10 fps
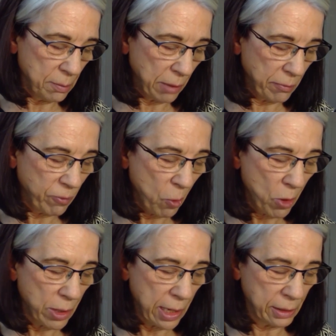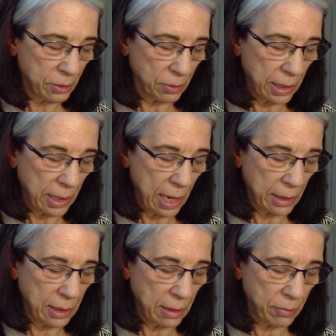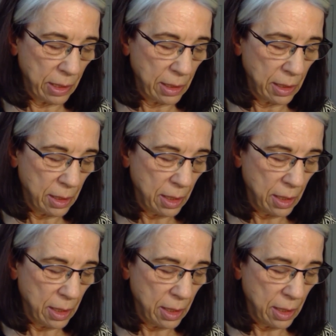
before entering an activity,